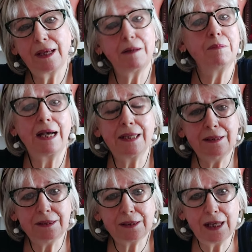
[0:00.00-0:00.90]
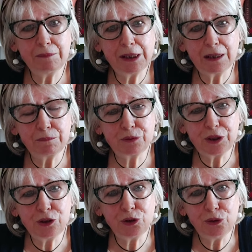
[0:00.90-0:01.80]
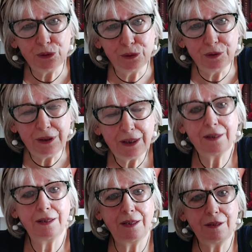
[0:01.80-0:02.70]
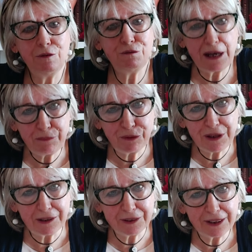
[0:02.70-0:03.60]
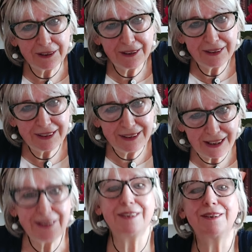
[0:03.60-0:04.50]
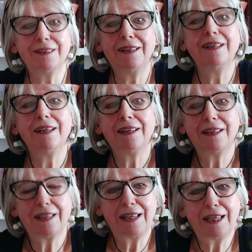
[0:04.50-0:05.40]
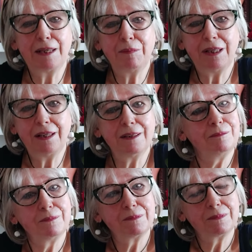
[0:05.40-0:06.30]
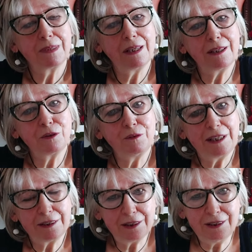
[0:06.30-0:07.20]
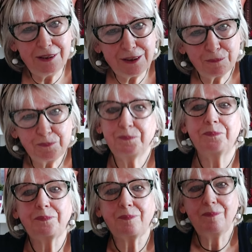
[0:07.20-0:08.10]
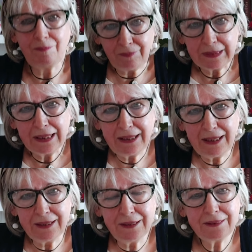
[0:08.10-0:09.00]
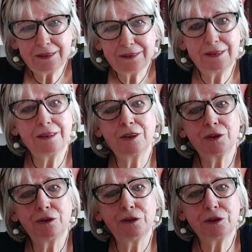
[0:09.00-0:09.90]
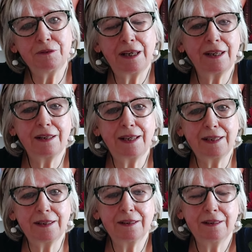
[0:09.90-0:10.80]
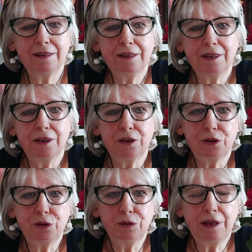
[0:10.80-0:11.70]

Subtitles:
And mine is coming up pretty soon in February. Yes, I'm a Aquarius. And this is also why I like to